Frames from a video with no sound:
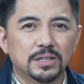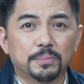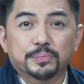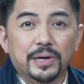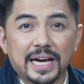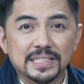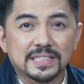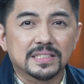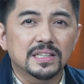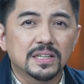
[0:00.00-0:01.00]

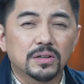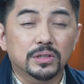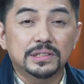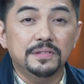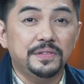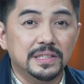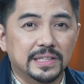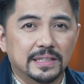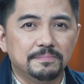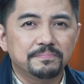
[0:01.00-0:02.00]
oppressed, or
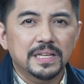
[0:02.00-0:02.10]
defeated.